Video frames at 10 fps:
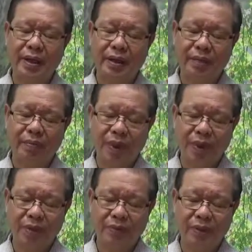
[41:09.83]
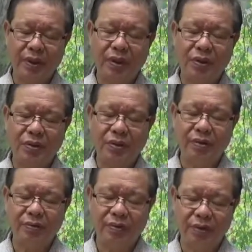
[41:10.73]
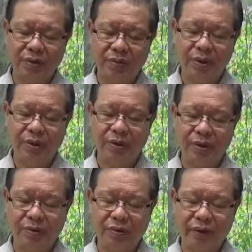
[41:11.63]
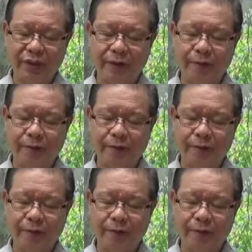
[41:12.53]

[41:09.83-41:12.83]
and the plants will grow and fruit beautifully.